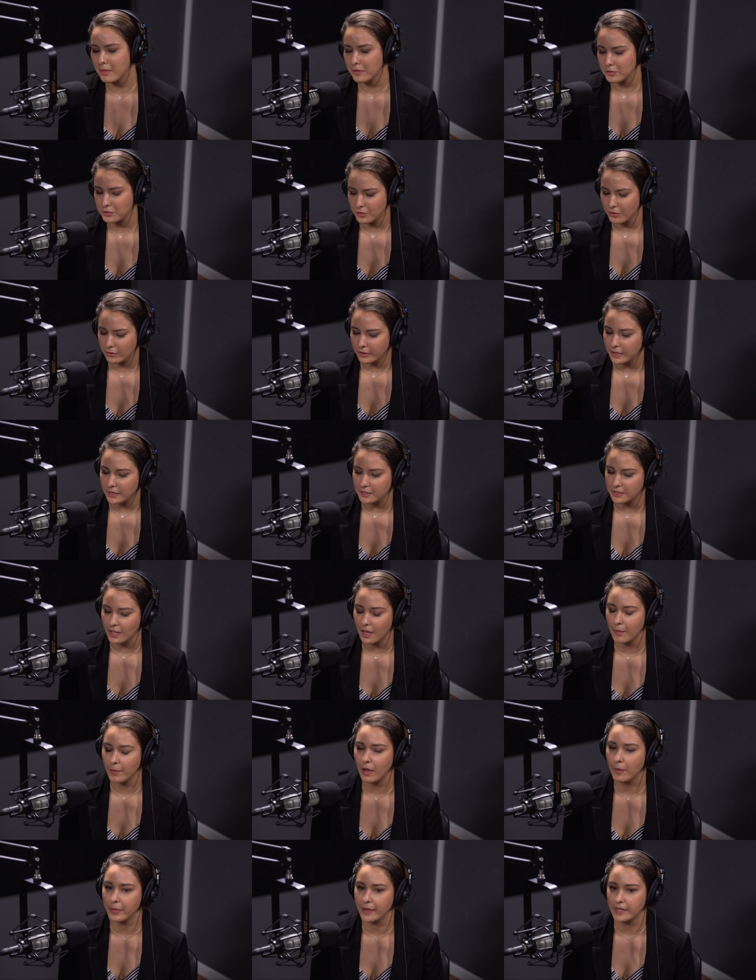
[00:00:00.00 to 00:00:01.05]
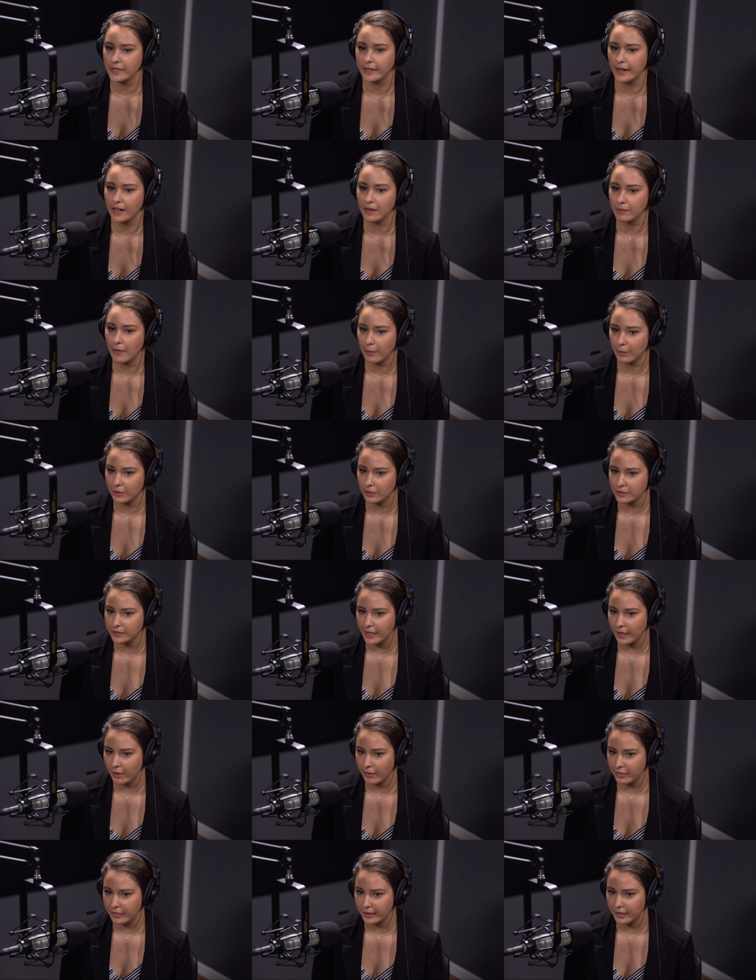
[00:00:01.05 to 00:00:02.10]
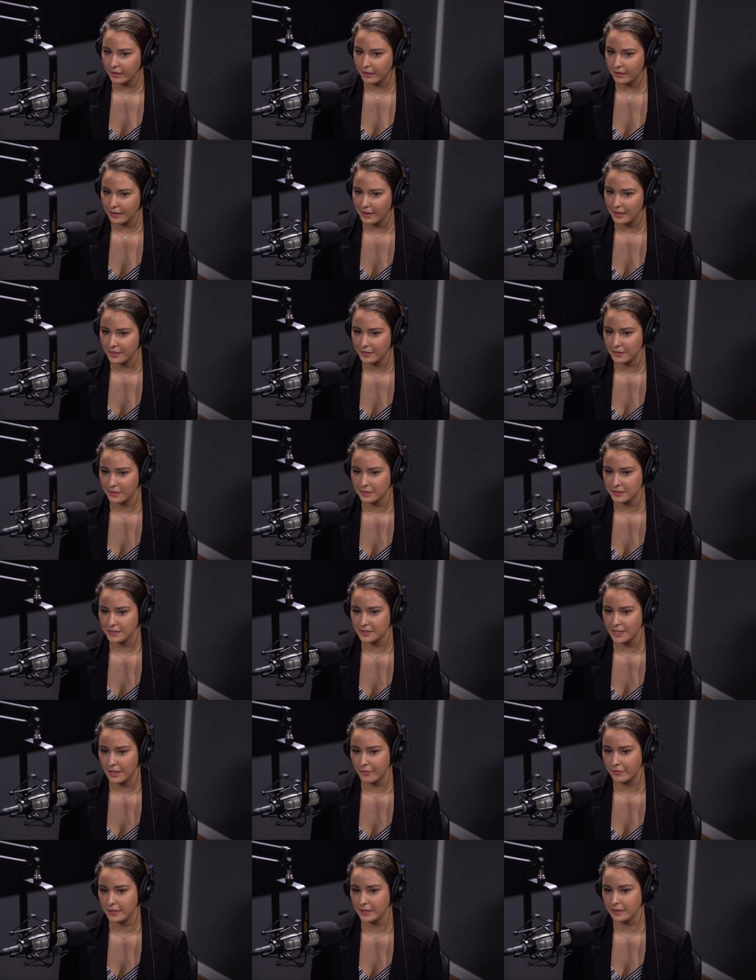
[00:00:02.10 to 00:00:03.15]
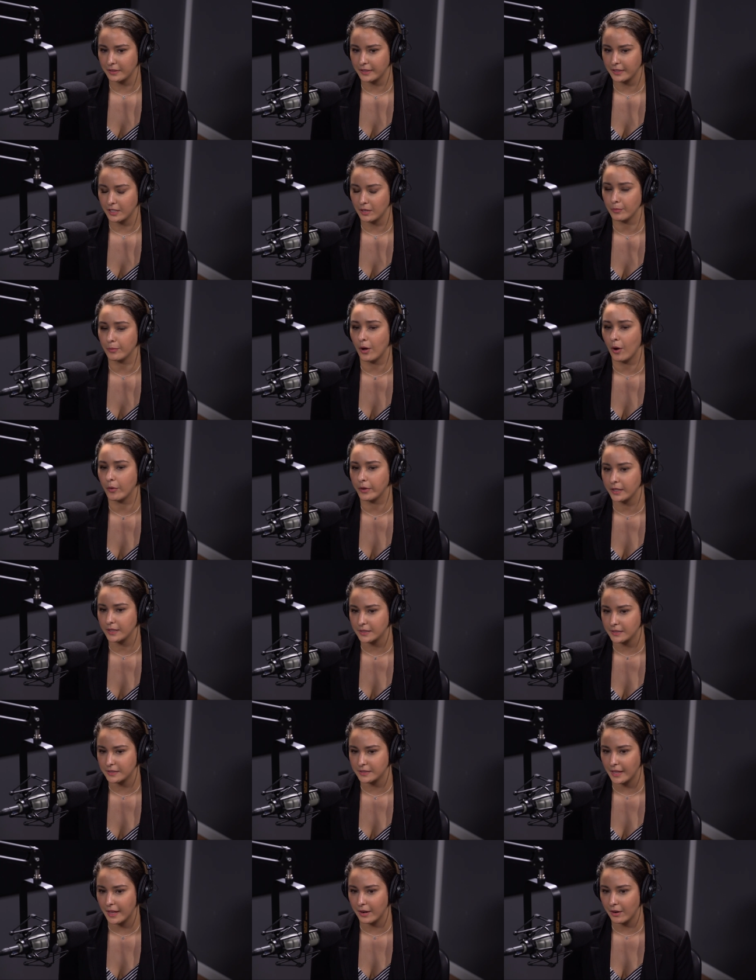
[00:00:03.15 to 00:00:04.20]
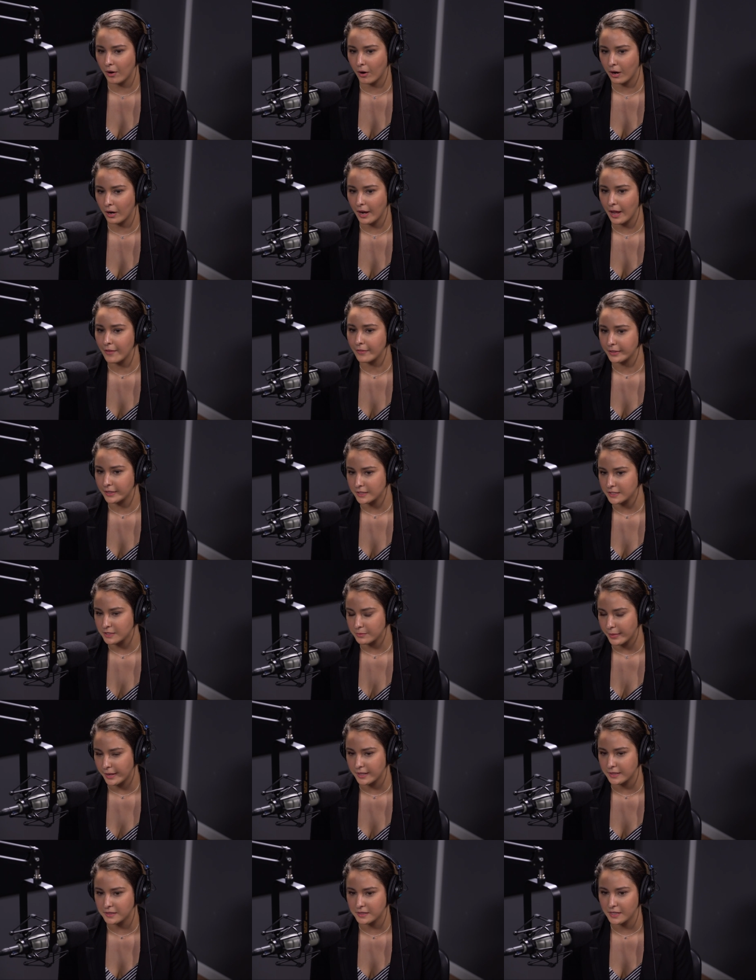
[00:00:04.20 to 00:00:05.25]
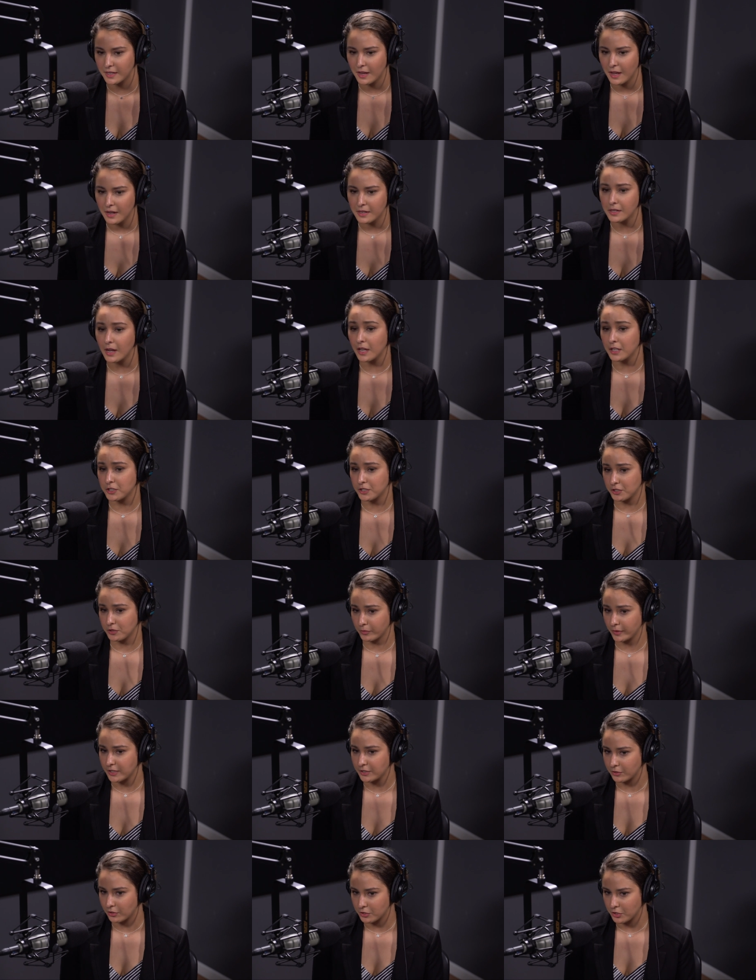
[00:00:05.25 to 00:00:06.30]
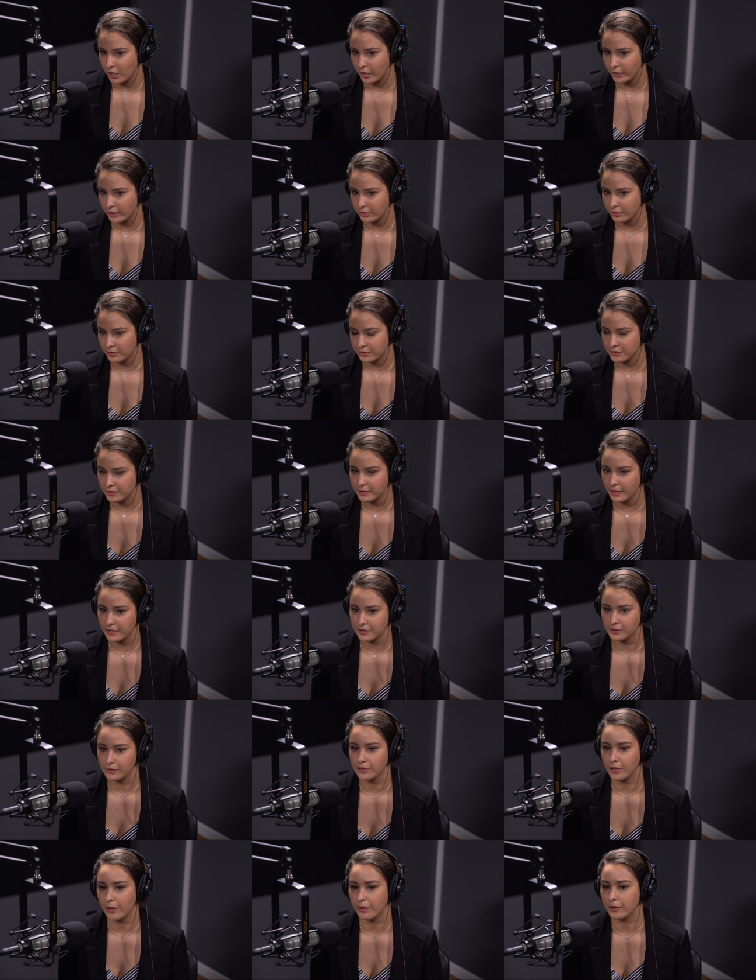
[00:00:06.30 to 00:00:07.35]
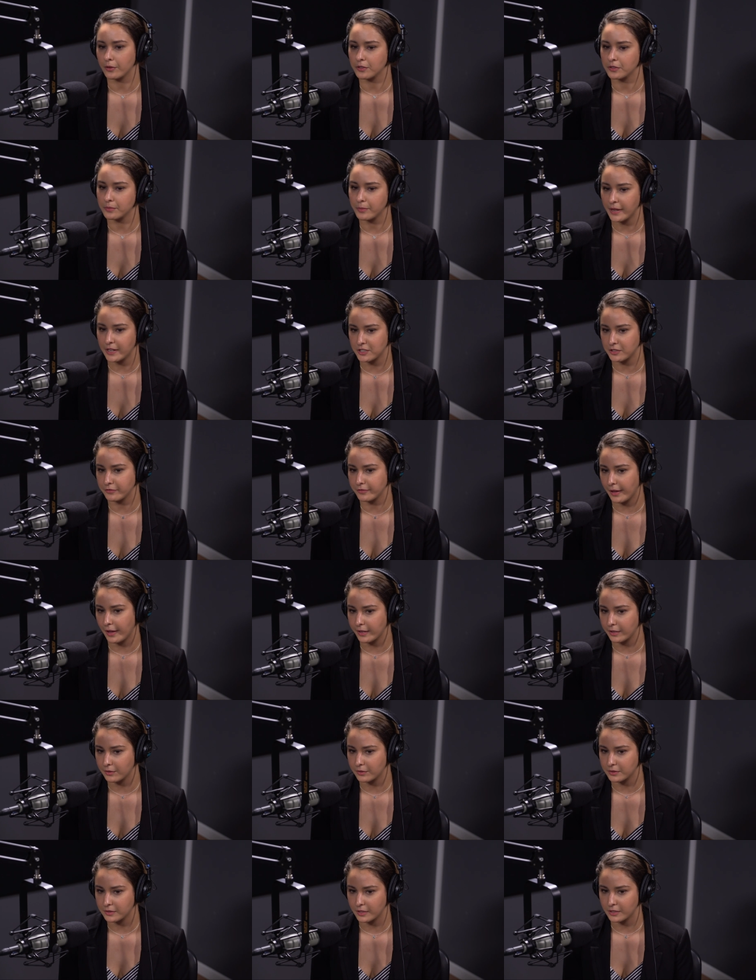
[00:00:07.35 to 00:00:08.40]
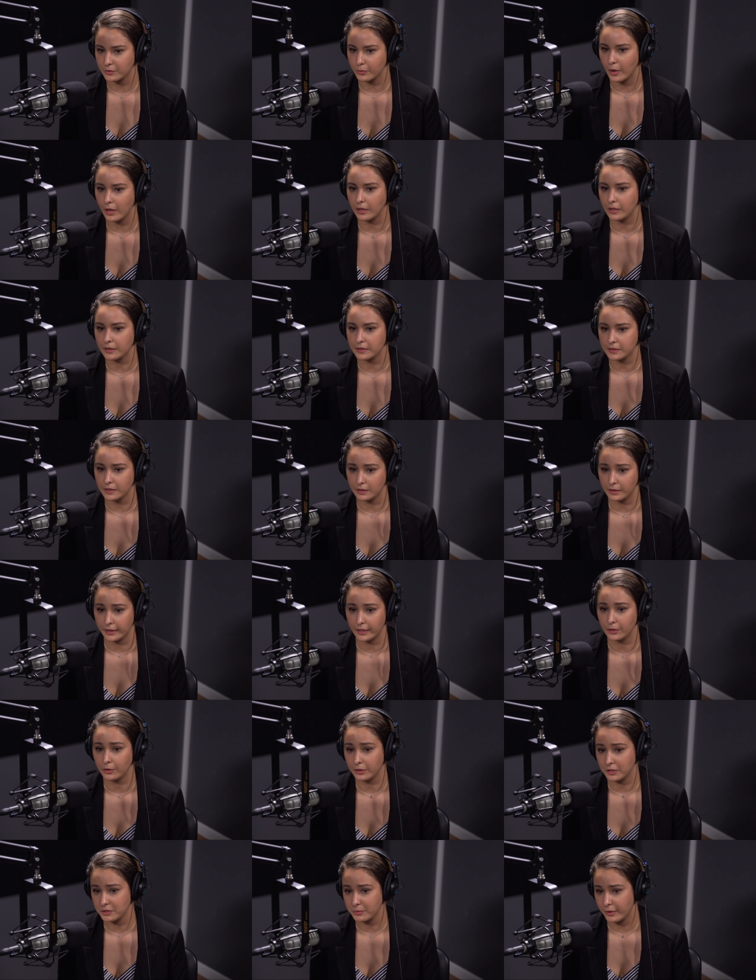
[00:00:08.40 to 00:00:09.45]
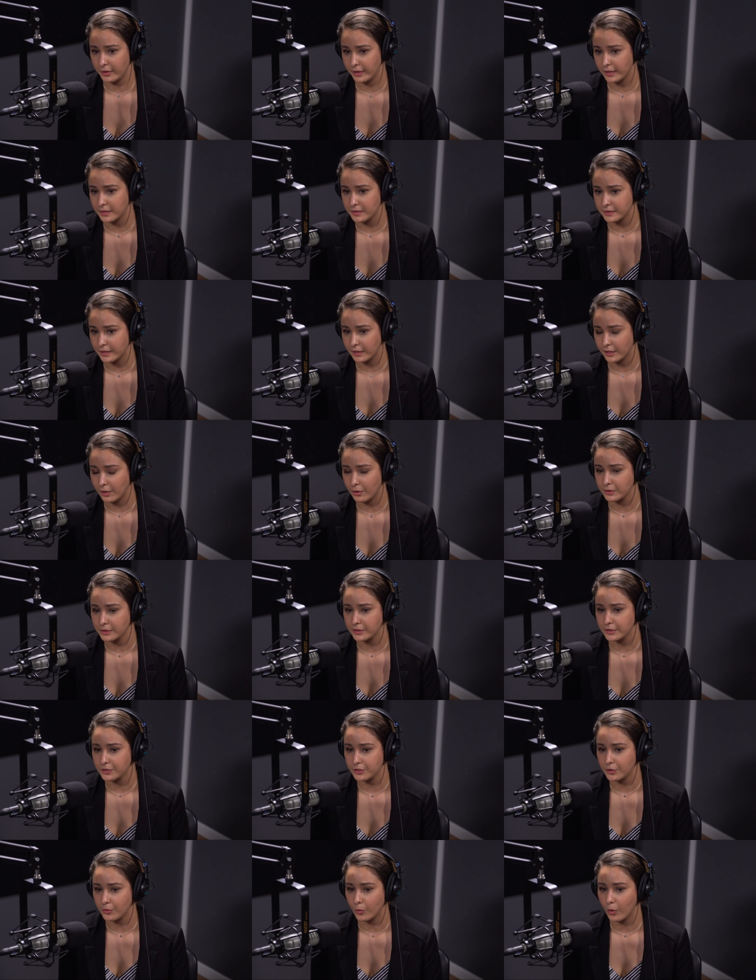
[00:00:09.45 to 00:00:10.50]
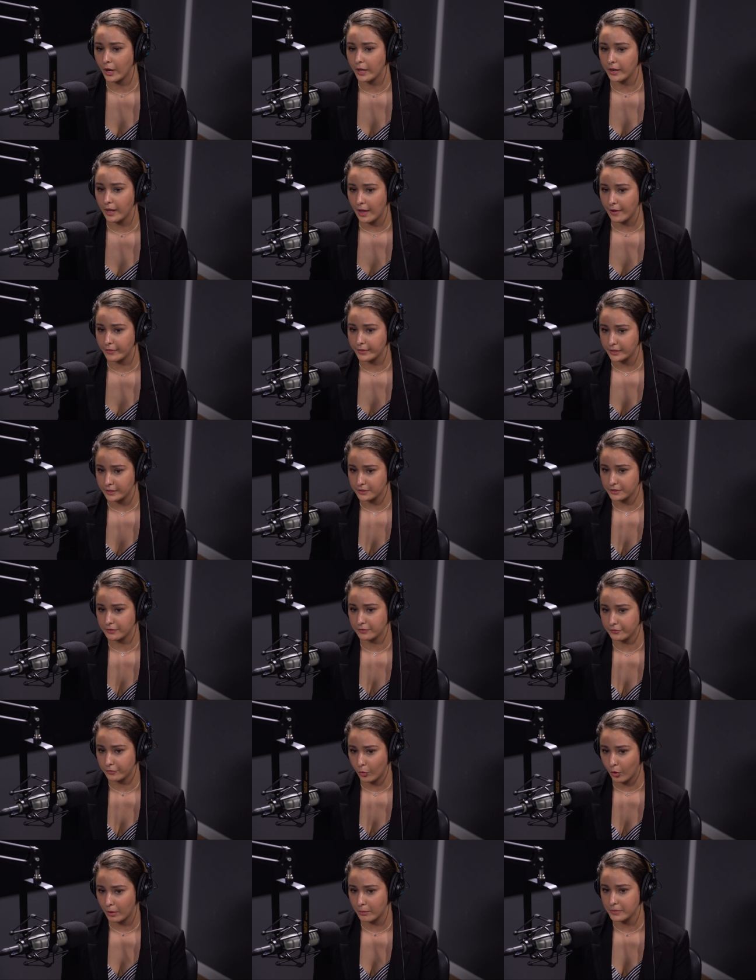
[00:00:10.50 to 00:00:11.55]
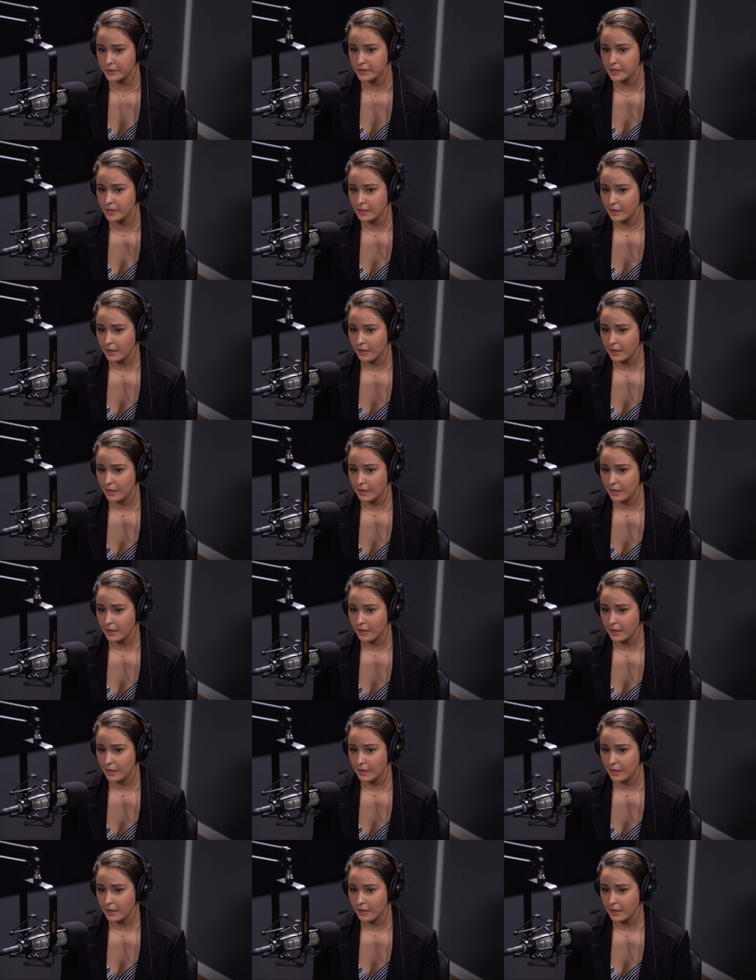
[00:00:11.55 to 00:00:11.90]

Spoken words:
There's certainly some opinionated members out there, and there's definitely components that are evidence-based, not just research articles. As you know, there's patient values as well as clinical experience that goes into what evidence-informed